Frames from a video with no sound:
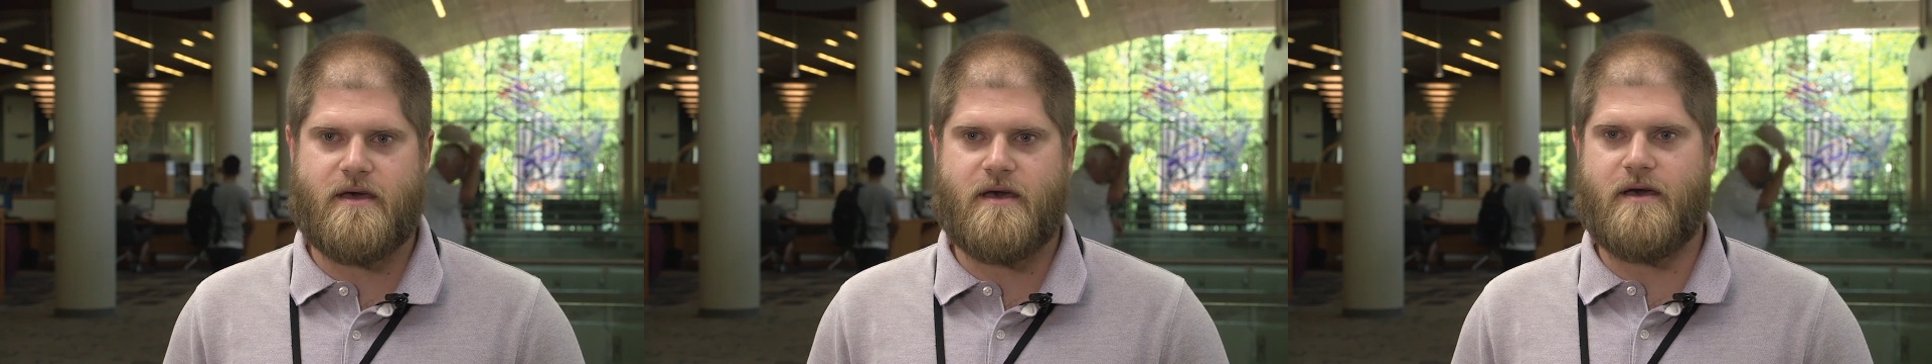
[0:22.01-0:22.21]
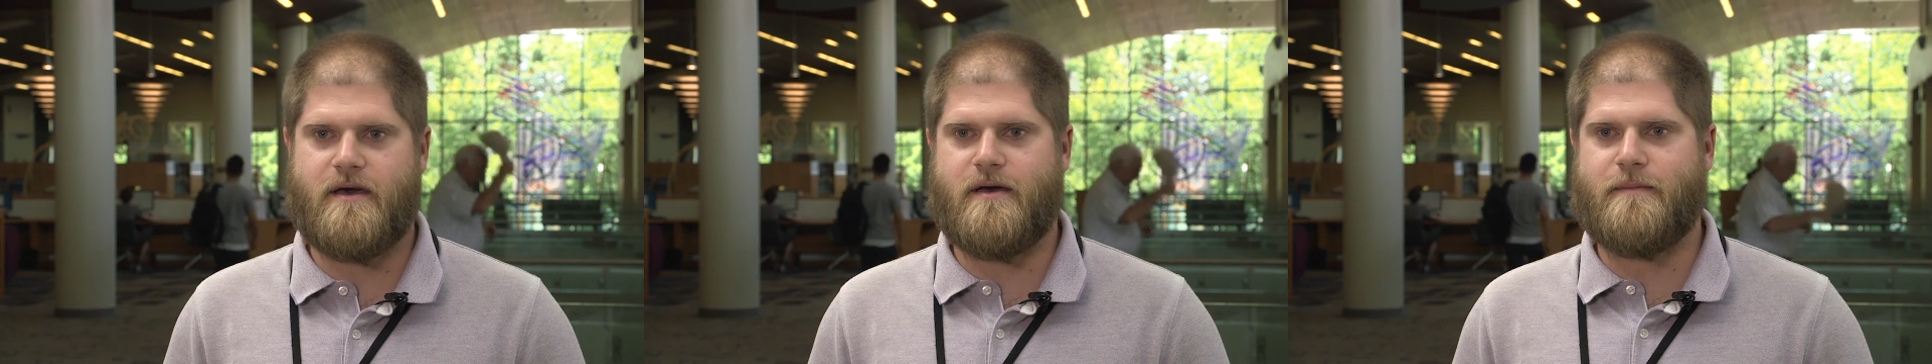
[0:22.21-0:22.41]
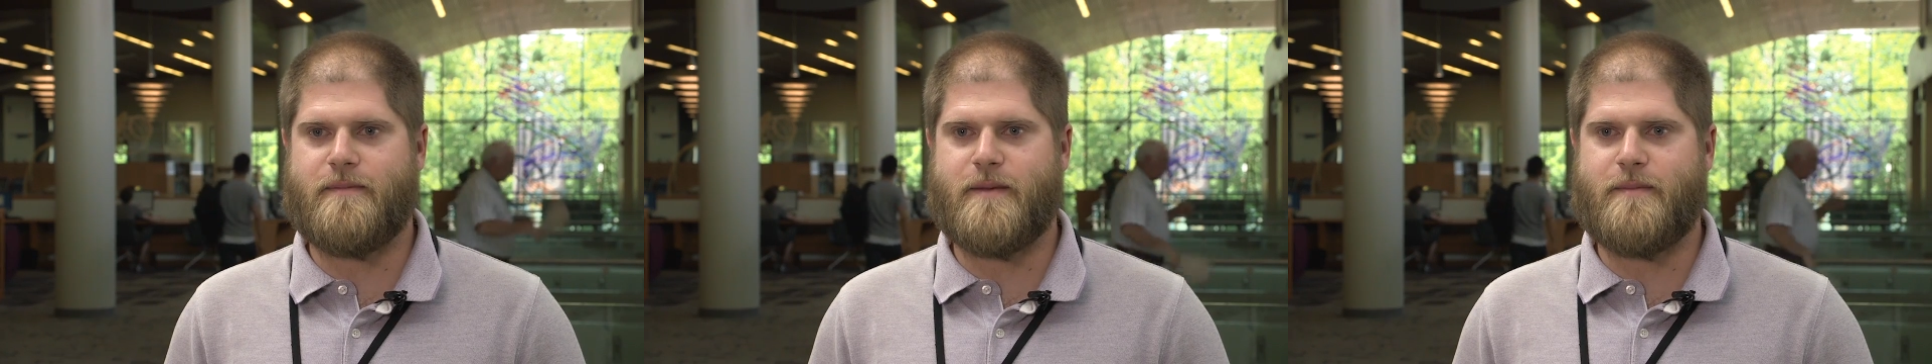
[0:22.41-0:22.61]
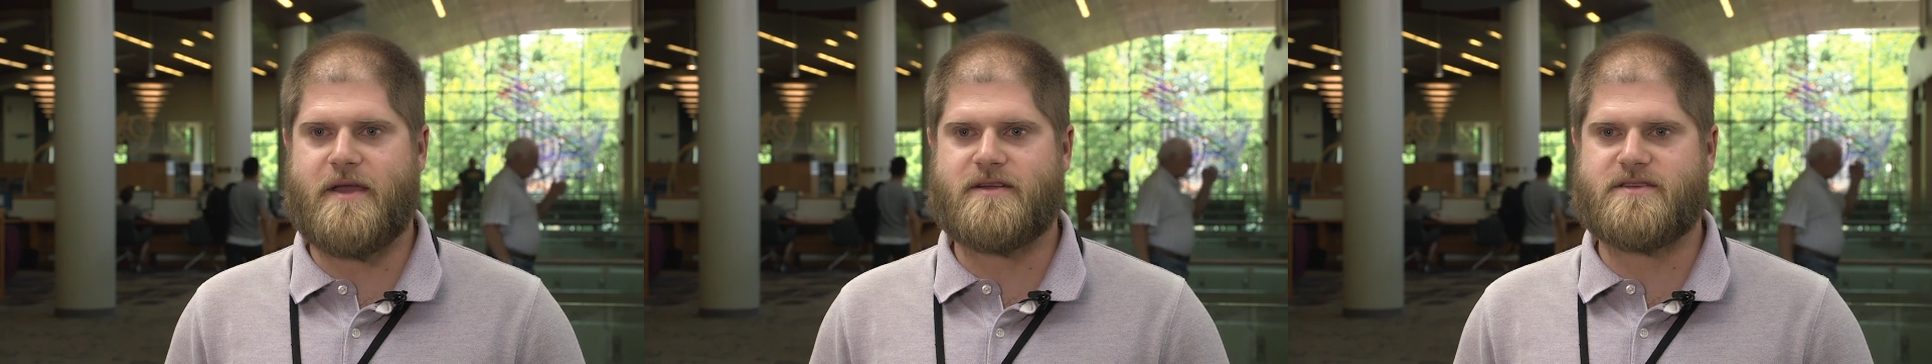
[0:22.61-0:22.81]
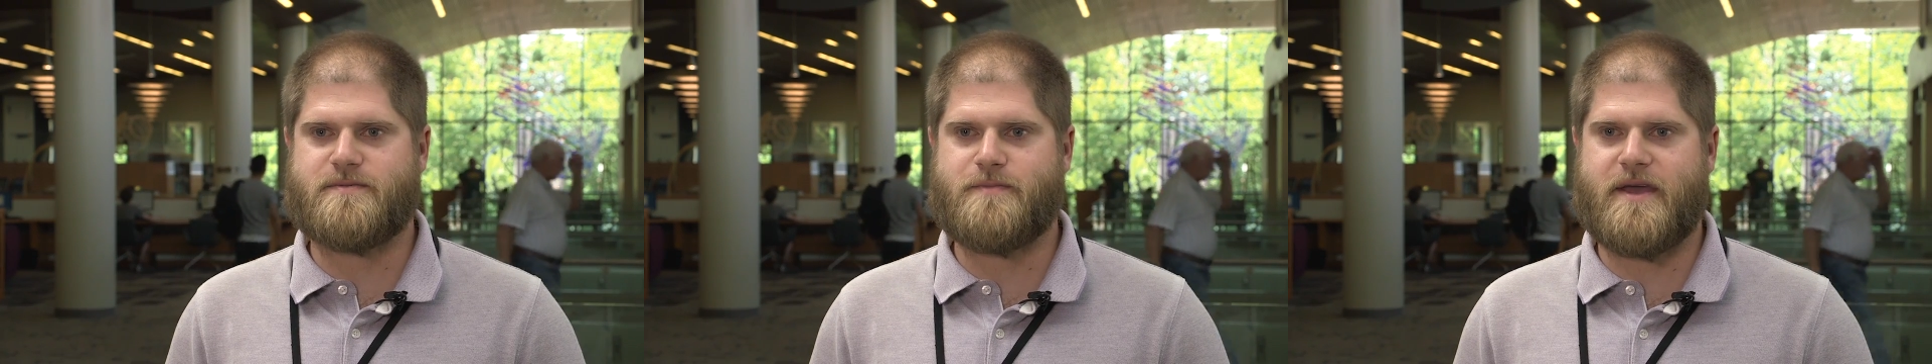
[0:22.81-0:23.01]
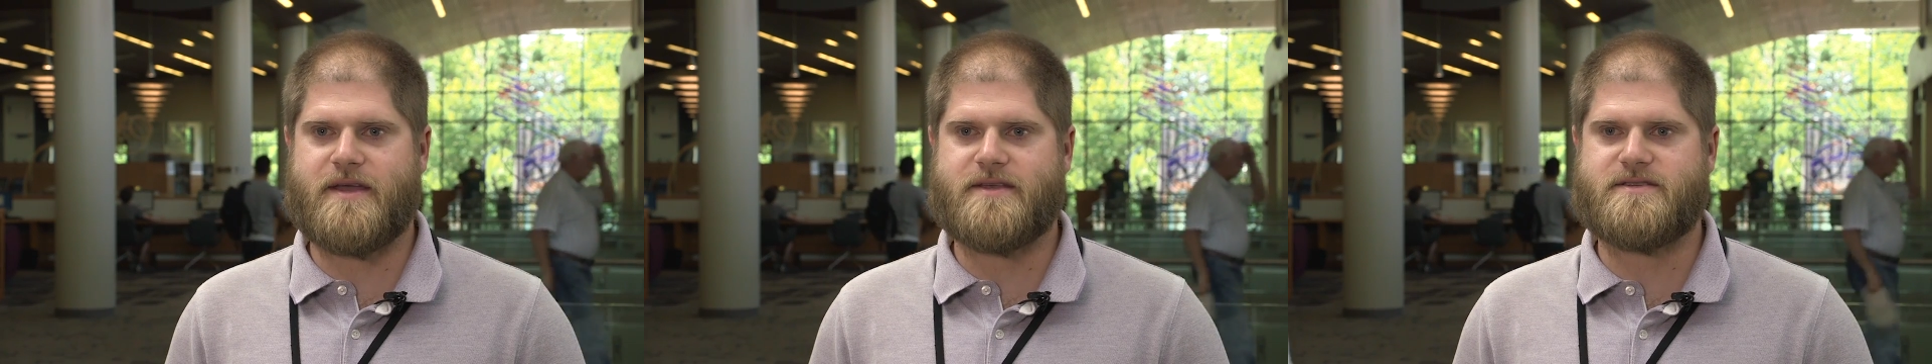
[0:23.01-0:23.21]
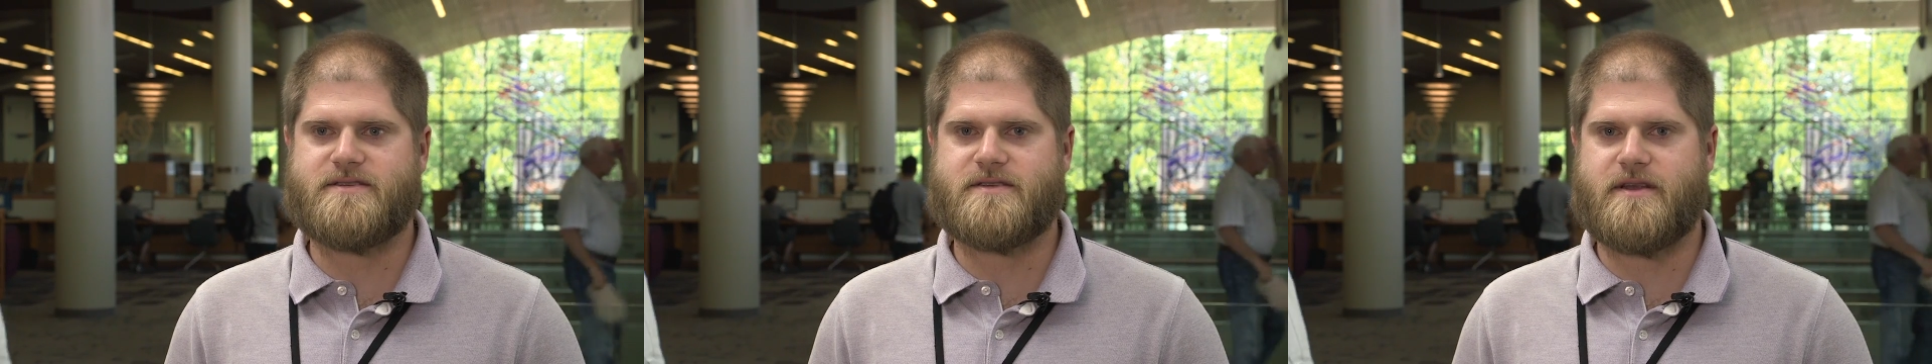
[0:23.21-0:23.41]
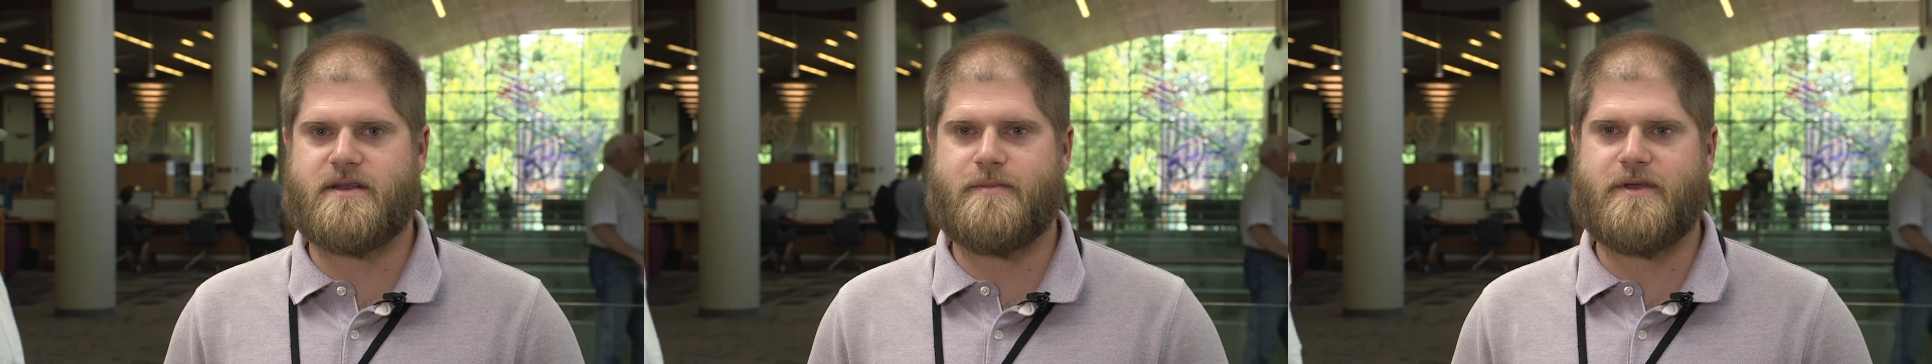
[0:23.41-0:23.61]
Um, the makerspace is
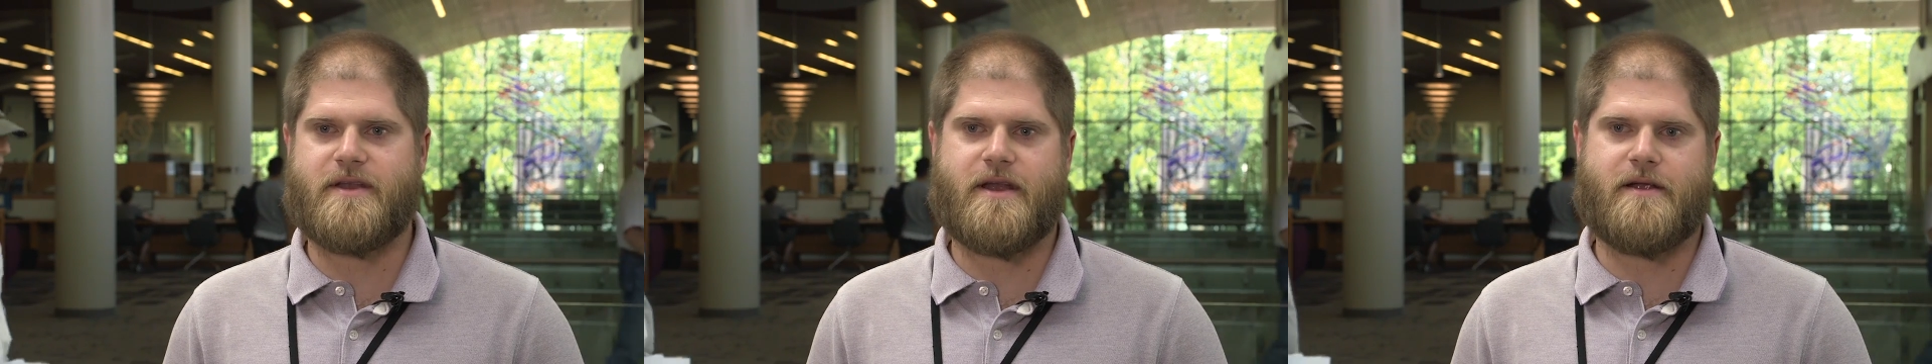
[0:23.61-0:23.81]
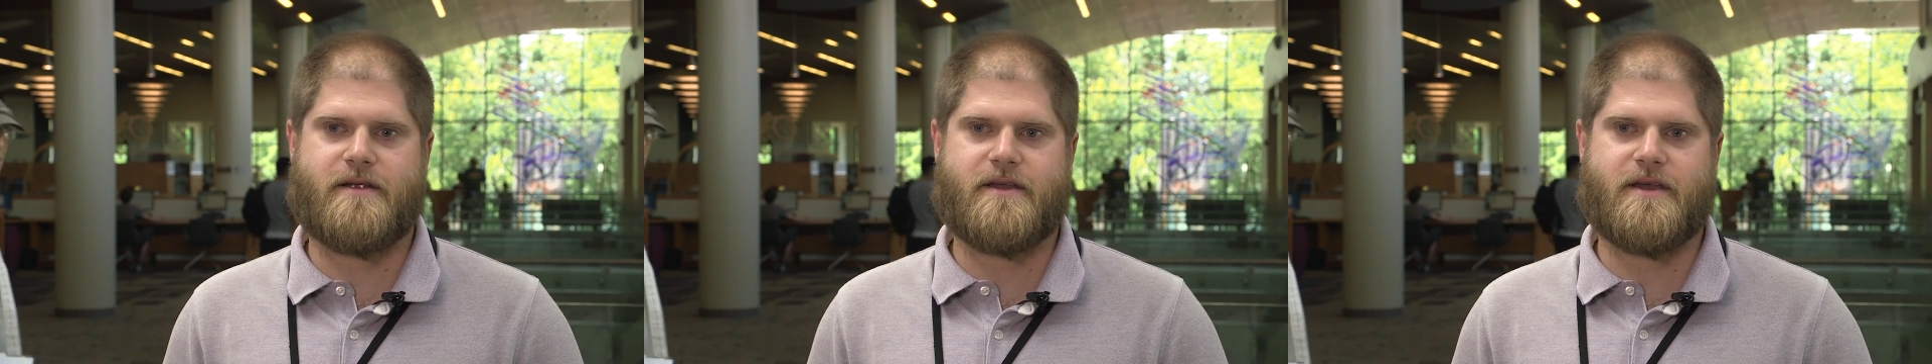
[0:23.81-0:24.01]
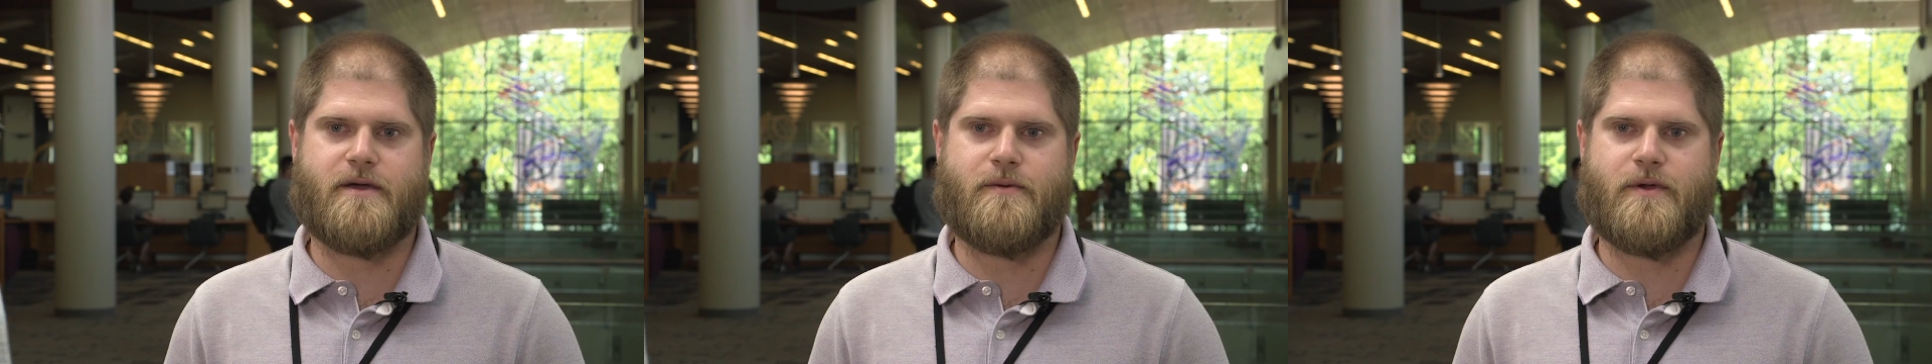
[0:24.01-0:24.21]
going to be an area